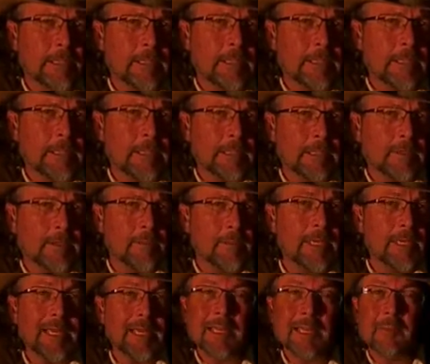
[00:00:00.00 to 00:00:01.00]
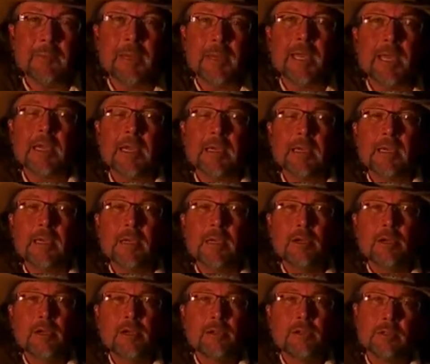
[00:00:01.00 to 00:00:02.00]
we need to be heading back
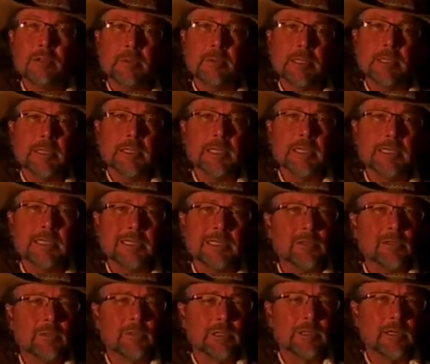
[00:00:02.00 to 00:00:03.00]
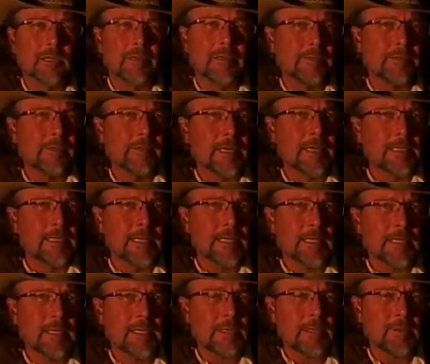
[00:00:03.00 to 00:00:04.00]
to Manyeleti shortly after
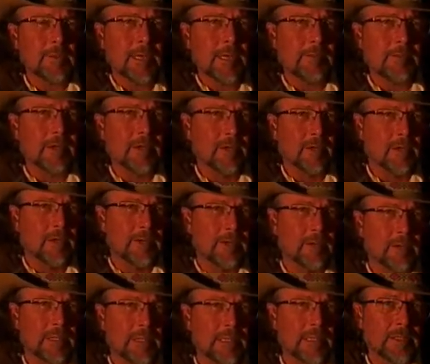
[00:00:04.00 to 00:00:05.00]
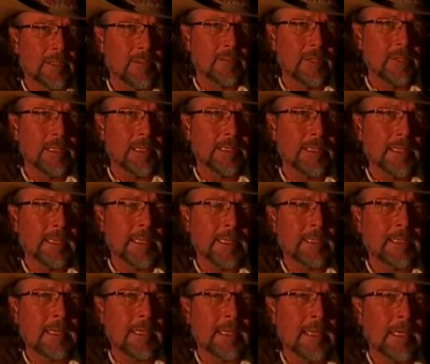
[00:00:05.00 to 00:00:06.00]
Fireside Chat. We have a curfew, we need to be in the
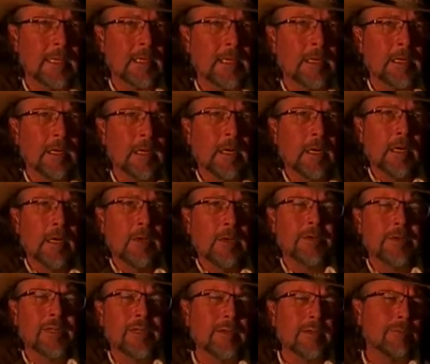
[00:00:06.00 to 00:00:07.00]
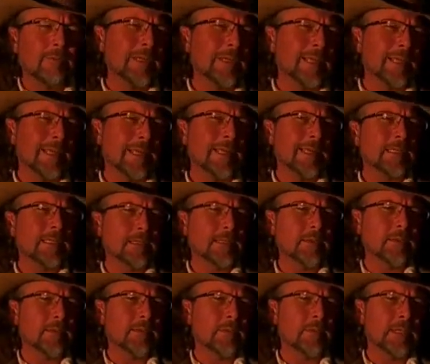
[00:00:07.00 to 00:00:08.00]
gate there. You see, if we're
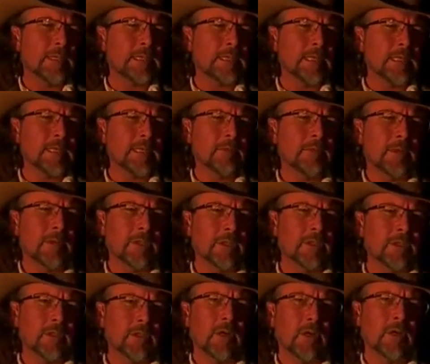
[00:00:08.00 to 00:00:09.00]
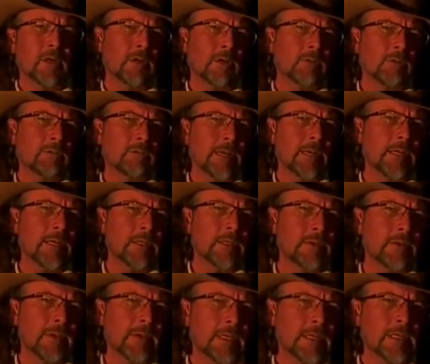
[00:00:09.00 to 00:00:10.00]
late, we set in motion a whole range
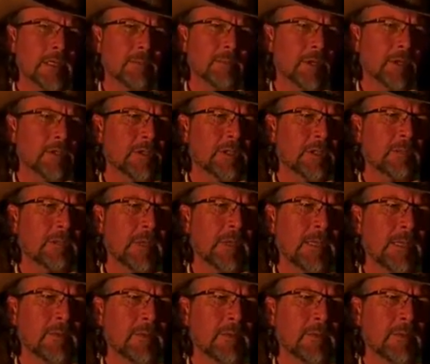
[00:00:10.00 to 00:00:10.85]
of anti-poaching